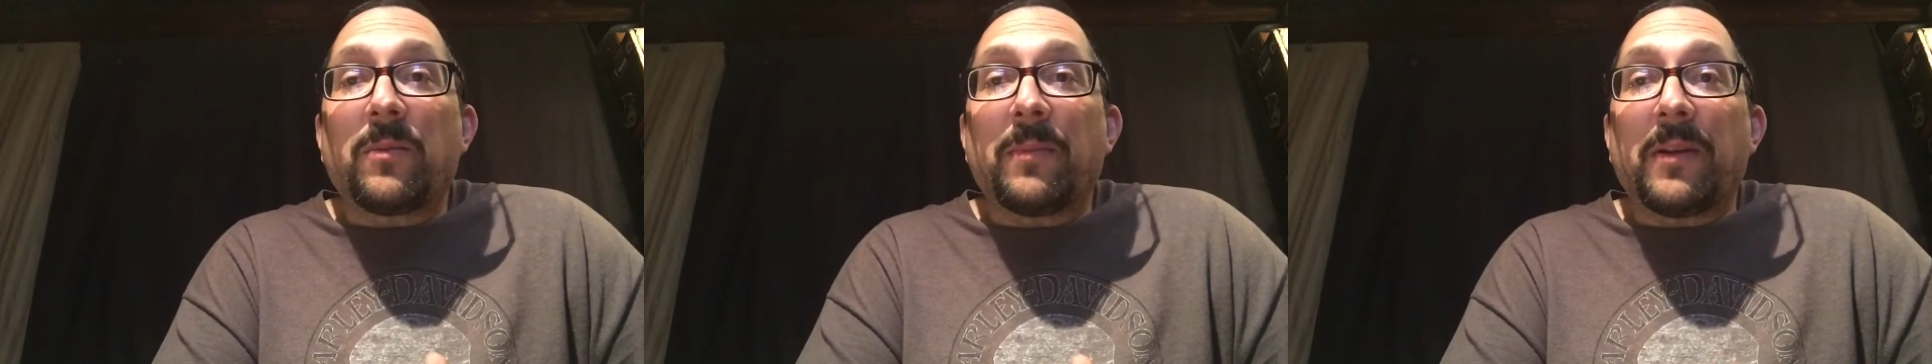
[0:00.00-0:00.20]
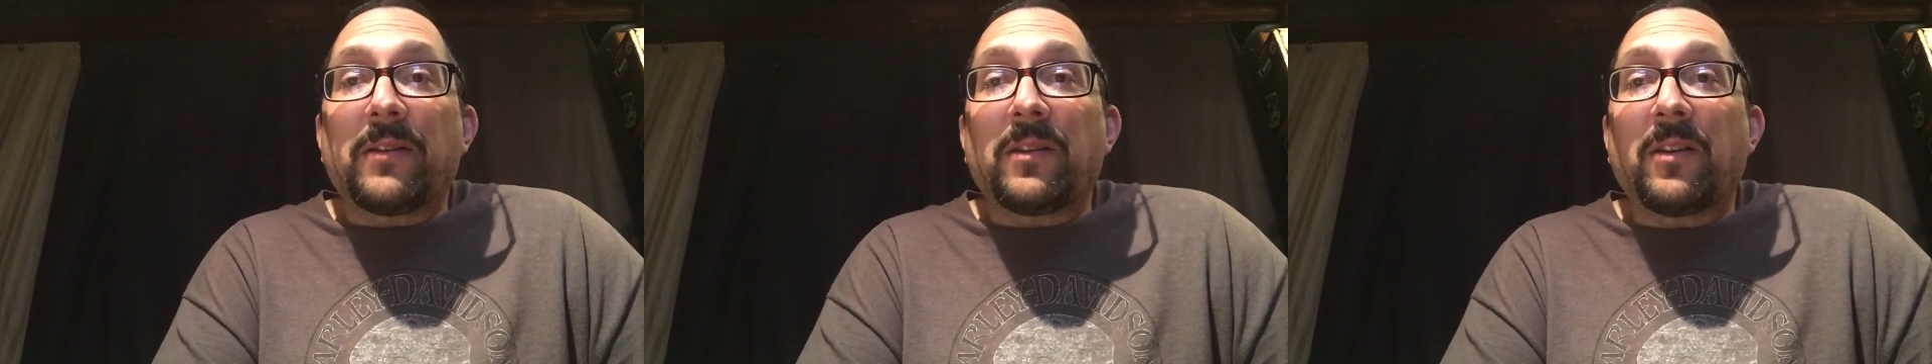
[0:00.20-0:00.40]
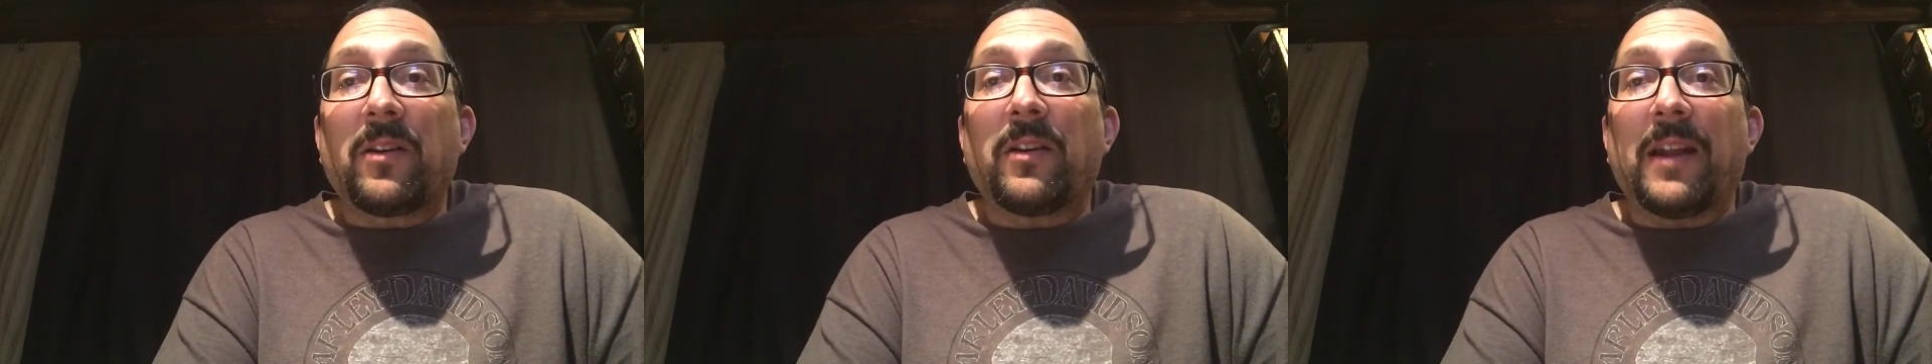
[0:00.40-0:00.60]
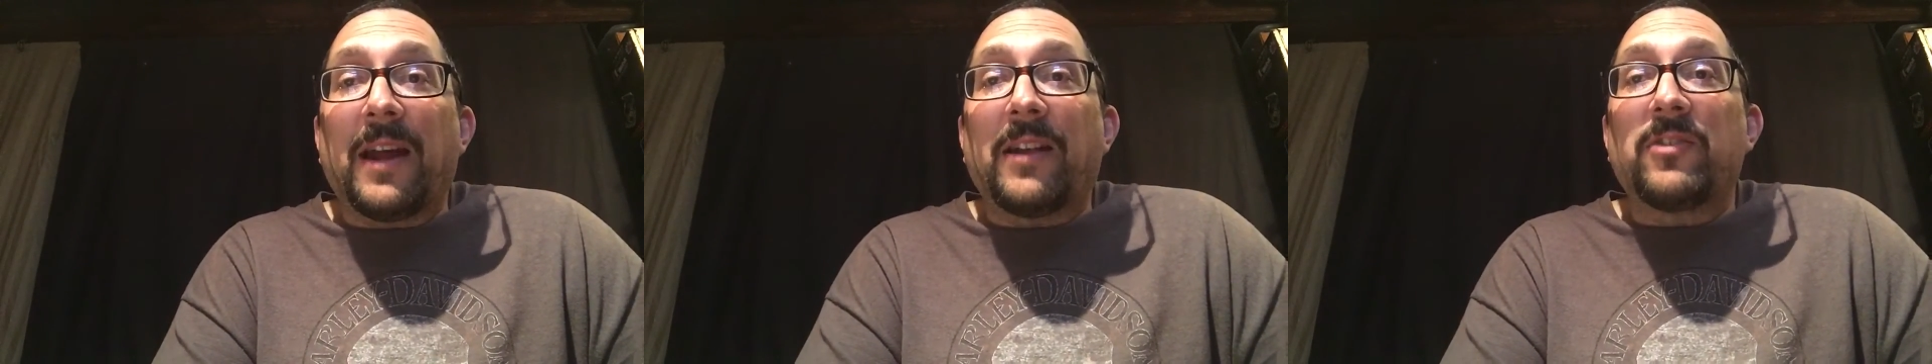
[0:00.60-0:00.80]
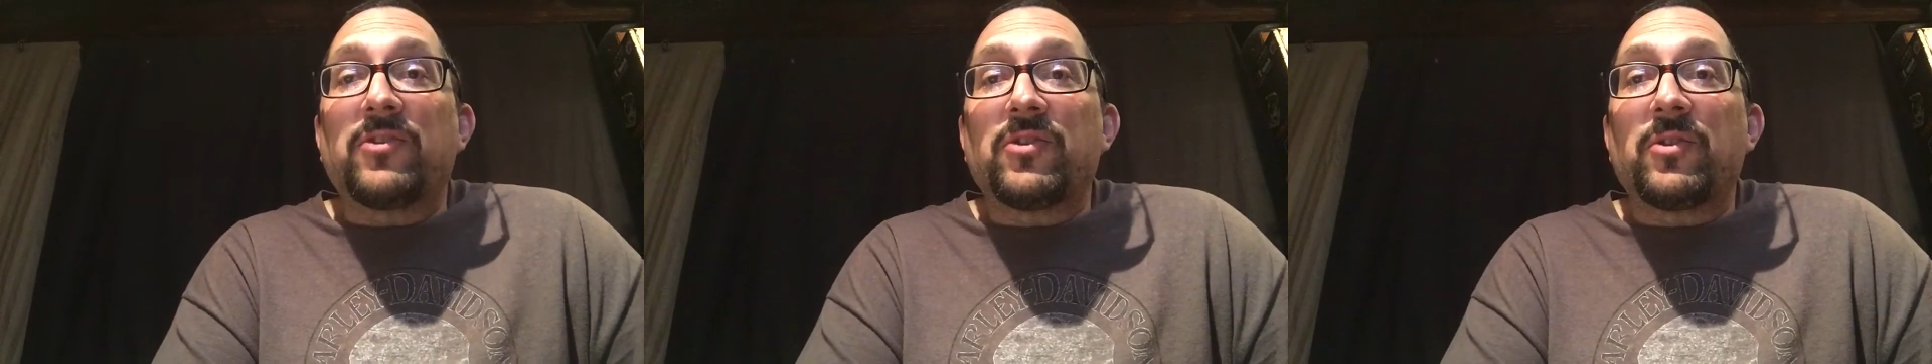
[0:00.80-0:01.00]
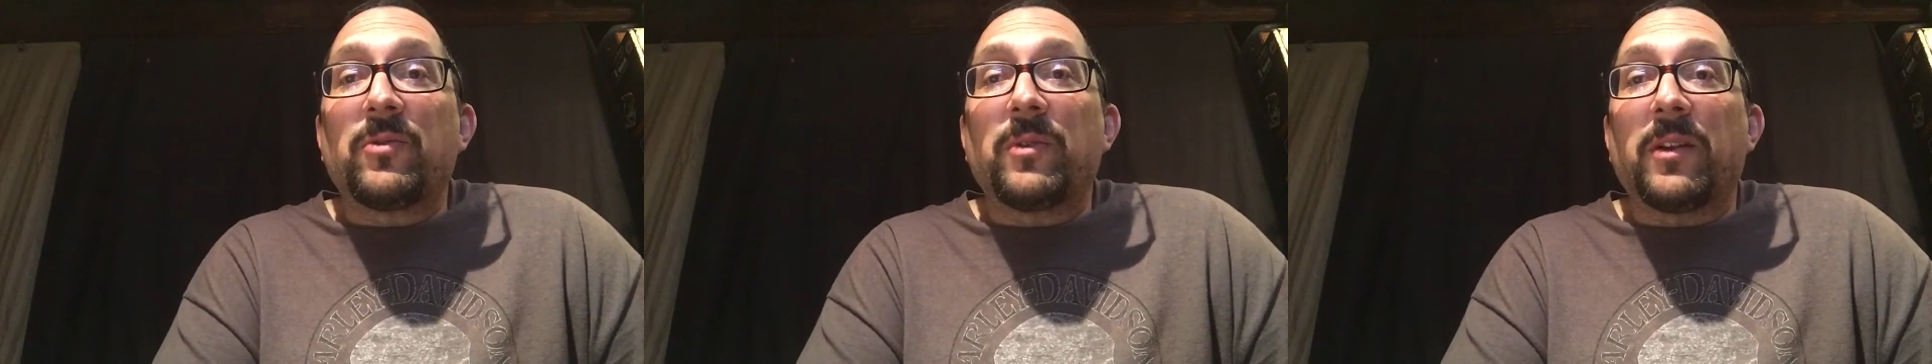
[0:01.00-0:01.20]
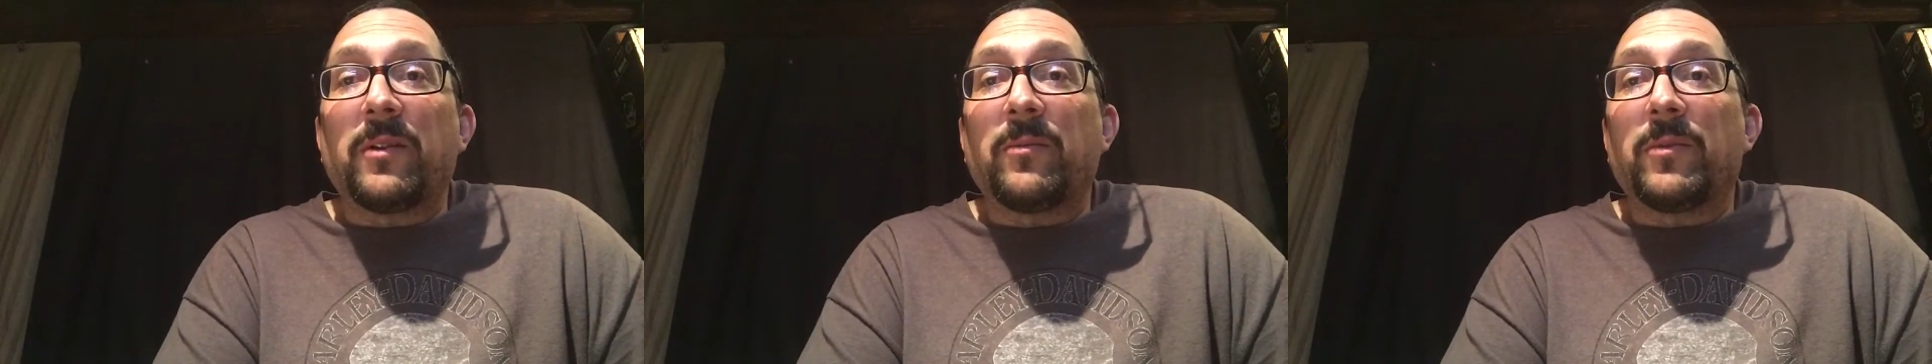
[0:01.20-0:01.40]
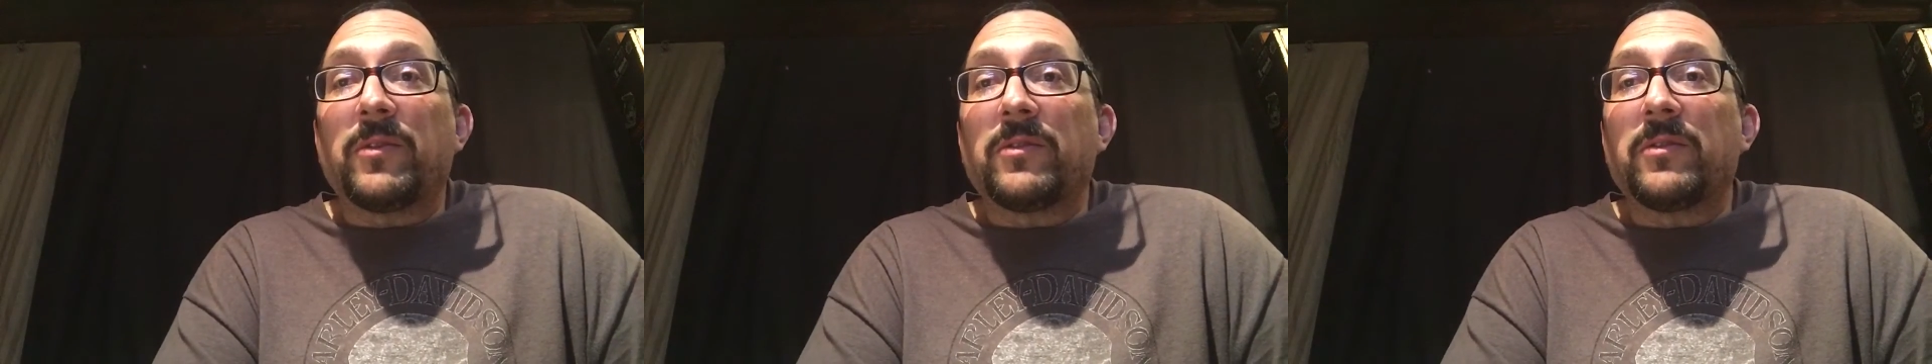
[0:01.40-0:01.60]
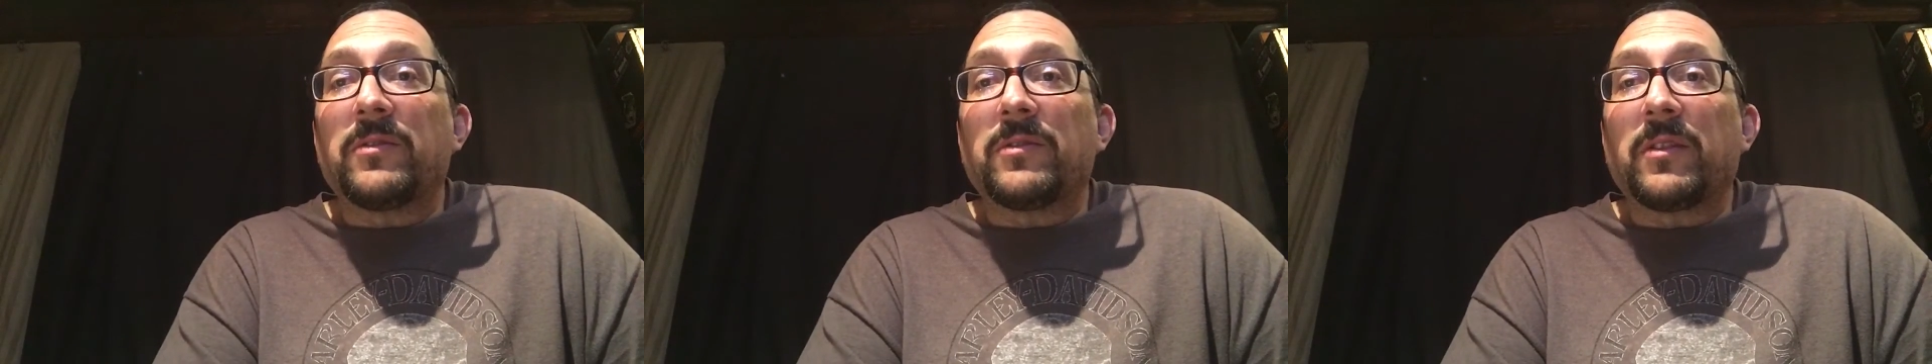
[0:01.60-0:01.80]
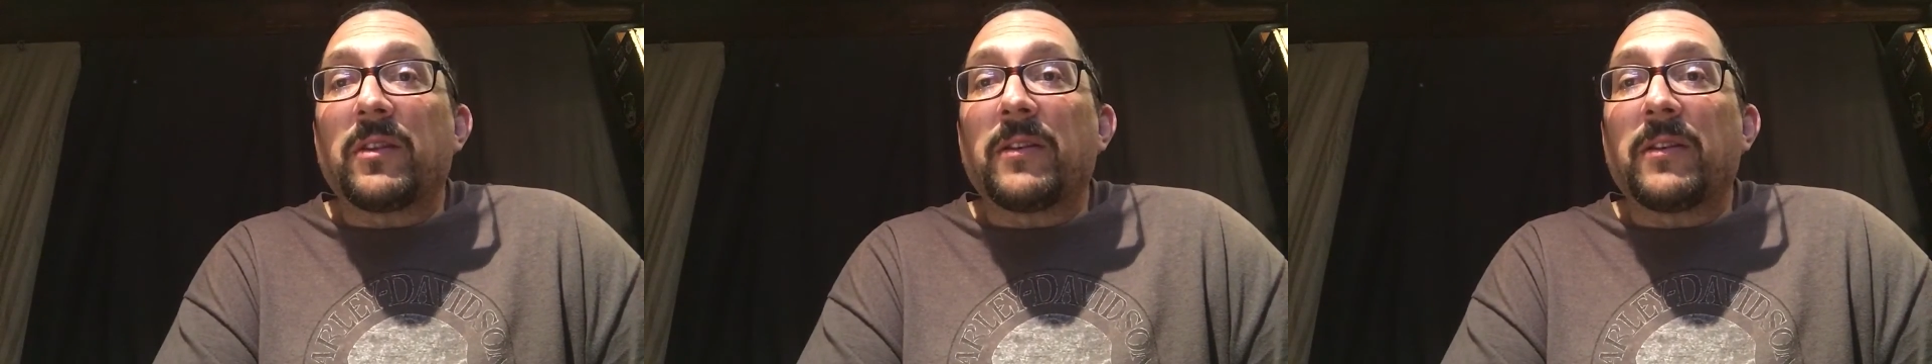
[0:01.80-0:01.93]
about the gun and shoot it, which is